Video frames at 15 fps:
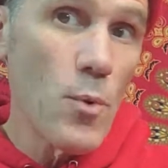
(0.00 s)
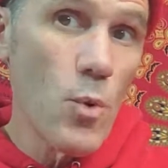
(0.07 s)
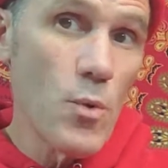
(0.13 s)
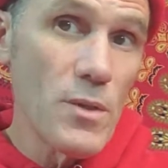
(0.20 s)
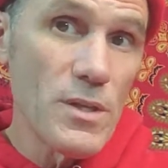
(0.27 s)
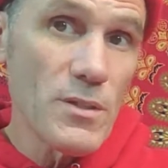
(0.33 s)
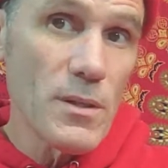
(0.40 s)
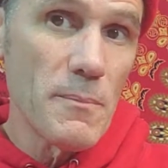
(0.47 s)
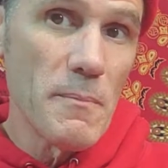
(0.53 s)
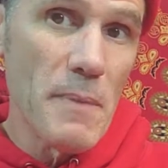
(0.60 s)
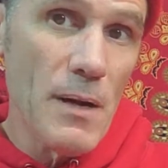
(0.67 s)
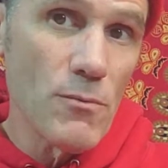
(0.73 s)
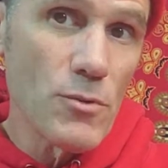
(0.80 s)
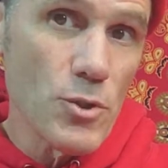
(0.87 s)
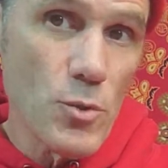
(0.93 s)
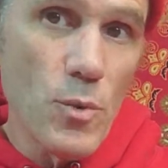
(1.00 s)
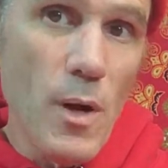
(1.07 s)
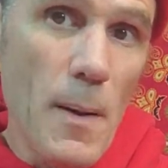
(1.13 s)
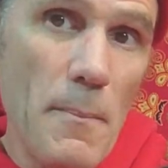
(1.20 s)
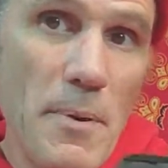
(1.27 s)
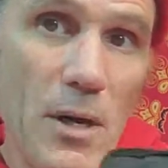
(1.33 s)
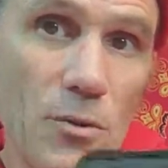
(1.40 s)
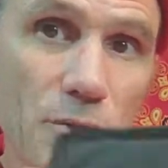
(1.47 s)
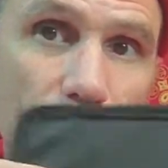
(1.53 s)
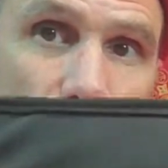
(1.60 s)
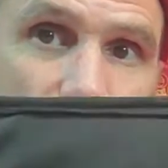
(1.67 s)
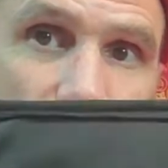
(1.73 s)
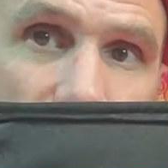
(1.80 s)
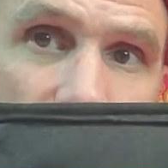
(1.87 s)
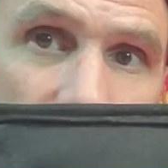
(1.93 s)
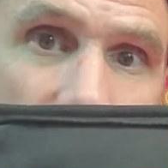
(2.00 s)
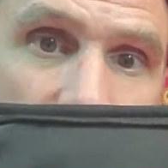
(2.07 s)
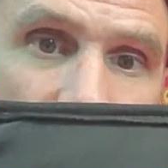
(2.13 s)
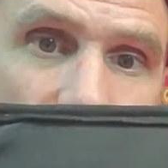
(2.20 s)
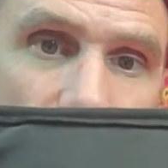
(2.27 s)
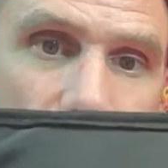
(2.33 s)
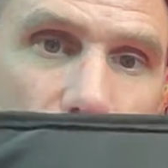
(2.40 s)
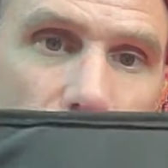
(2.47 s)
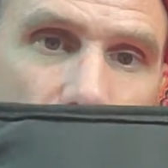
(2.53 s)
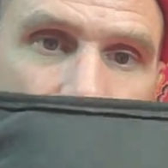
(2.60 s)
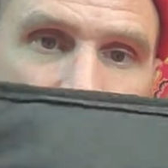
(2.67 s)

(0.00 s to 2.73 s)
or this can mount to a belt using the tactical.